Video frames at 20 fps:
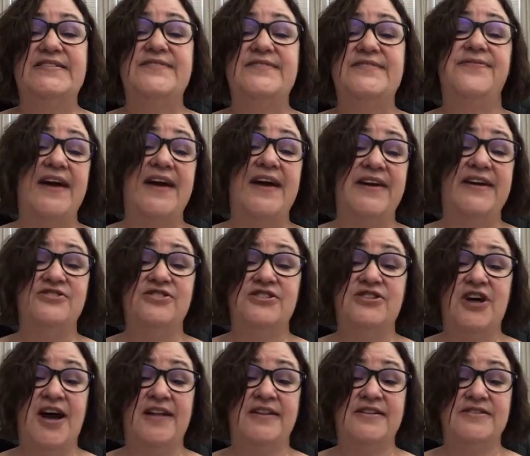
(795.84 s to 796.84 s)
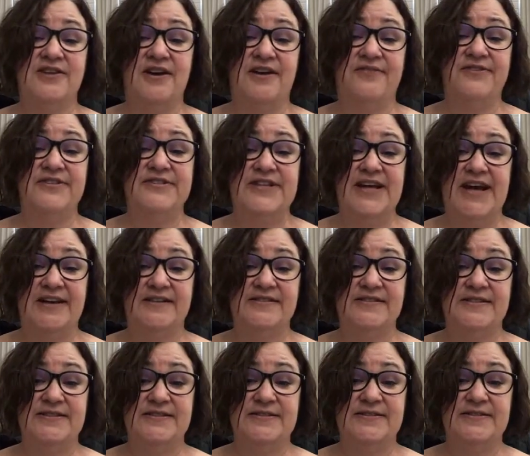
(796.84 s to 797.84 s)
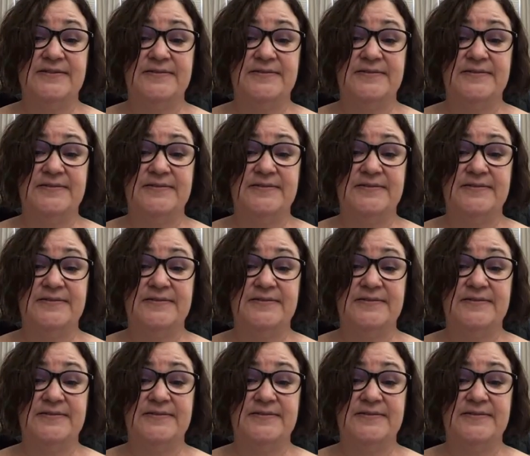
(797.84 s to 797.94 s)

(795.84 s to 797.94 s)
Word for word: five hundred dollars off your taxes.